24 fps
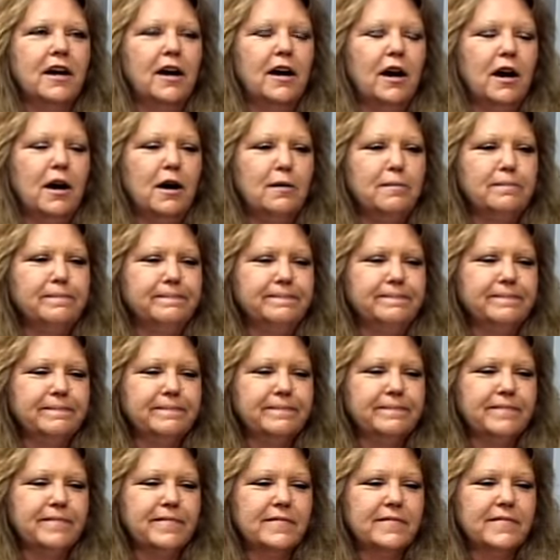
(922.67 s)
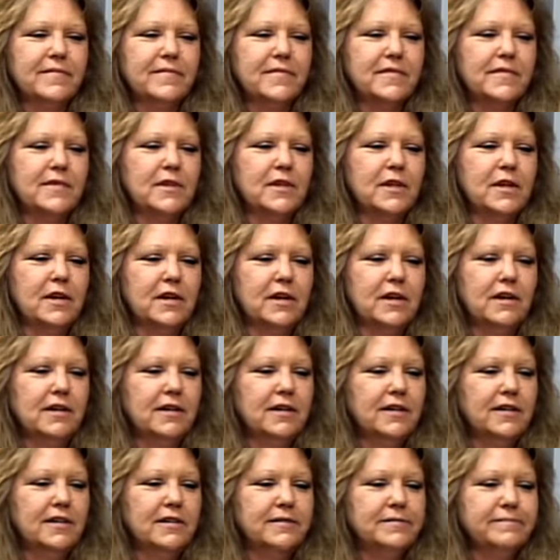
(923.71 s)
Um,
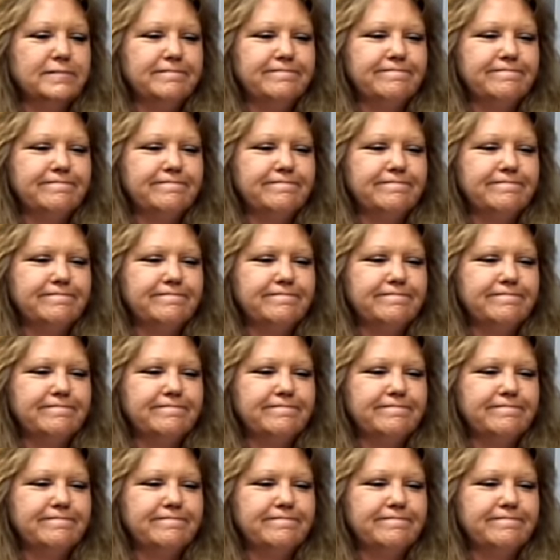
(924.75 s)
uh,